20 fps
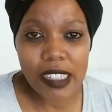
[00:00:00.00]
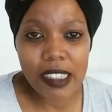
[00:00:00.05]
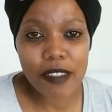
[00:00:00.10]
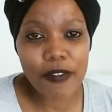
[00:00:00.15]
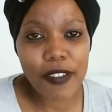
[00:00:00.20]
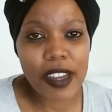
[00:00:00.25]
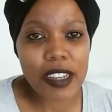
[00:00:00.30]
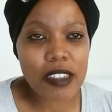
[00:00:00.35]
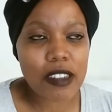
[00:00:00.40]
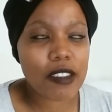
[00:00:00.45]
if
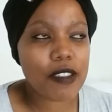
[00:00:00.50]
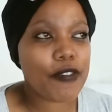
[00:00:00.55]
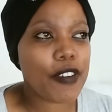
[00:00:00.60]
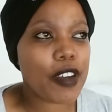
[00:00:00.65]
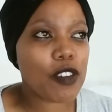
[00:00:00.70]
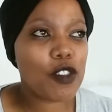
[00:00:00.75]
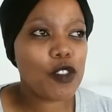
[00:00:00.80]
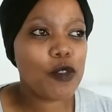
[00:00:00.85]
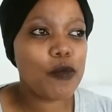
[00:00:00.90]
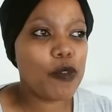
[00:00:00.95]
I
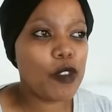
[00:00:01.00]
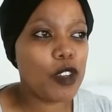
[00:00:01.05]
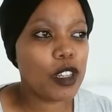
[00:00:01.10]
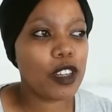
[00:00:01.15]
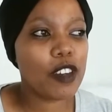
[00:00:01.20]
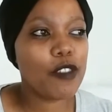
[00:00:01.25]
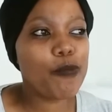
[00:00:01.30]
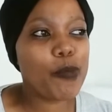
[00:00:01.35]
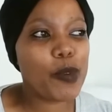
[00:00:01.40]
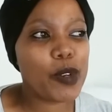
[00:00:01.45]
could
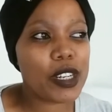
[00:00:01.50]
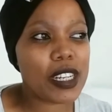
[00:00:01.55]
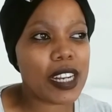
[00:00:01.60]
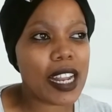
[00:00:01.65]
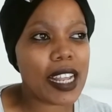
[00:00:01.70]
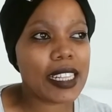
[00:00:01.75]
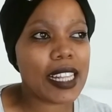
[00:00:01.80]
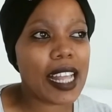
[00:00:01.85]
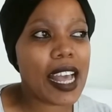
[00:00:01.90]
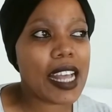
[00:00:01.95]
put it
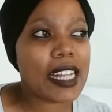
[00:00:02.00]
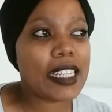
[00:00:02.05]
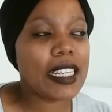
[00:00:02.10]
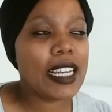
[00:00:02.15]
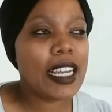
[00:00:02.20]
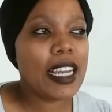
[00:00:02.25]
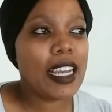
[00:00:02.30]
like that,